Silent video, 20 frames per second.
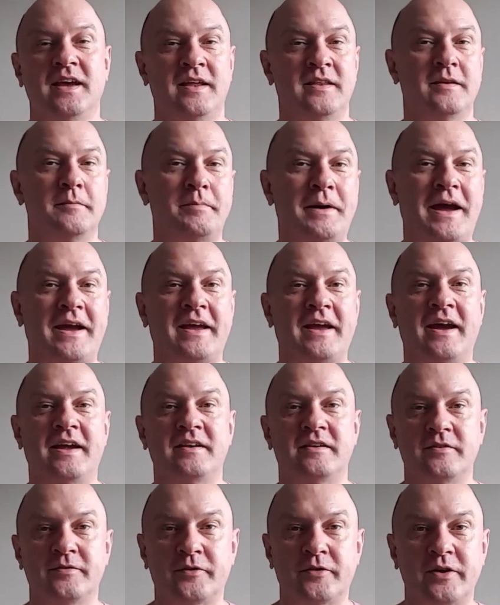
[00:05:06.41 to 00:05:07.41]
in the back
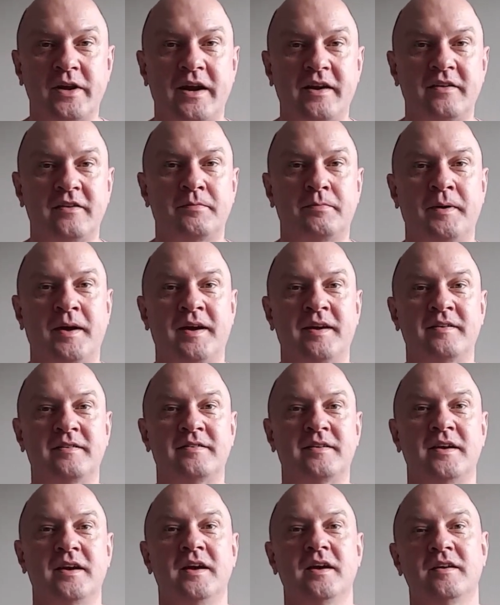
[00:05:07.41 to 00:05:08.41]
end of
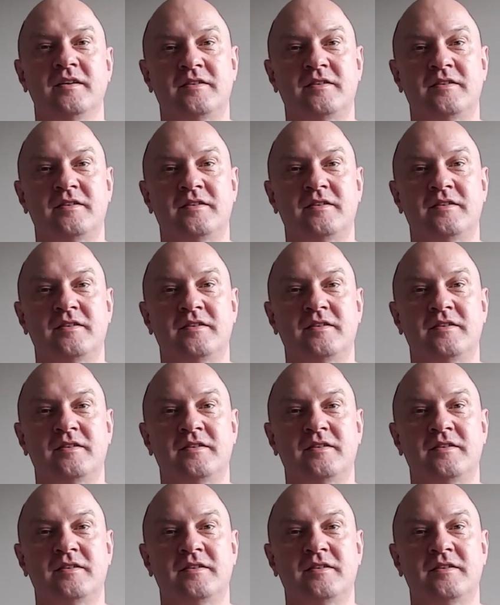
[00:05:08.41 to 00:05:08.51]
CreateSpace.